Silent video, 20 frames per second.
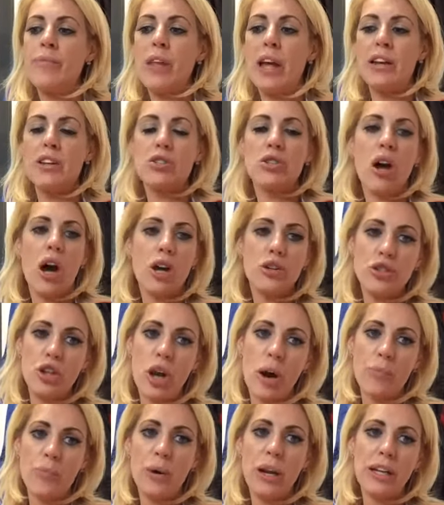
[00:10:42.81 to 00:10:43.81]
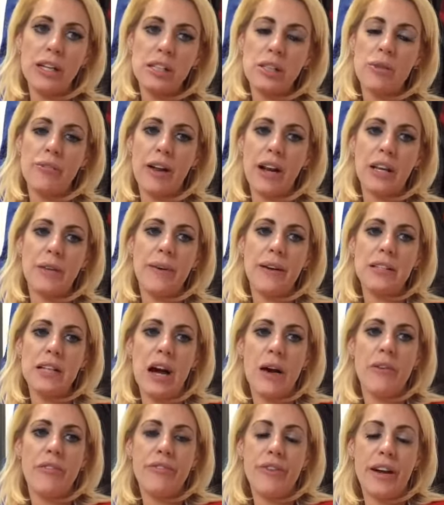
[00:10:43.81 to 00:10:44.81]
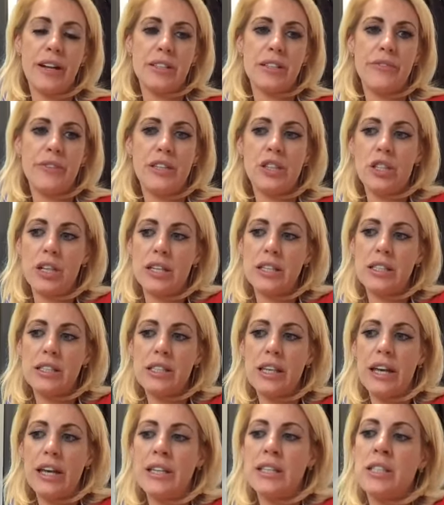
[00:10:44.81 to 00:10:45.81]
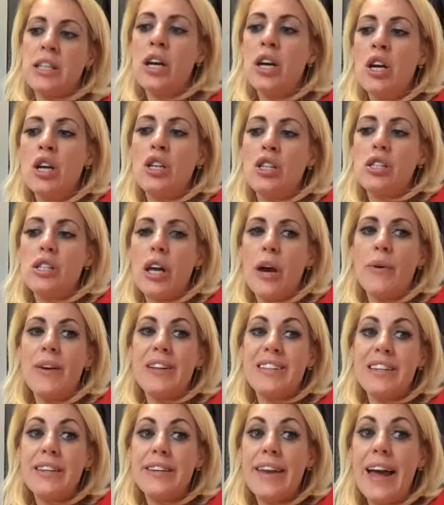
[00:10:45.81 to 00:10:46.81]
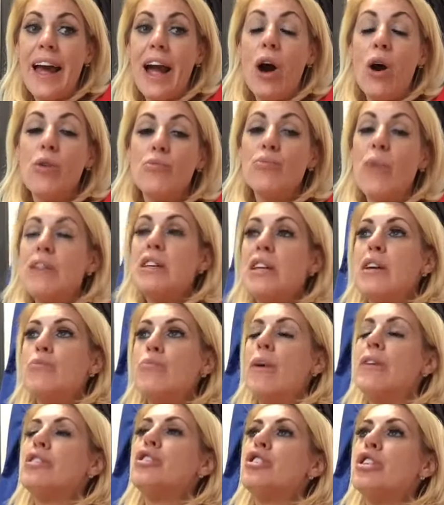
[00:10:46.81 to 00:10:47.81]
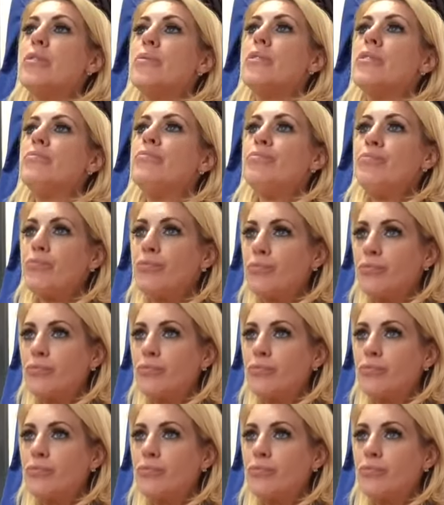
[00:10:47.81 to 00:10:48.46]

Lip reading: And it's our job really to evaluate how effective each answer is. So it's when you're doing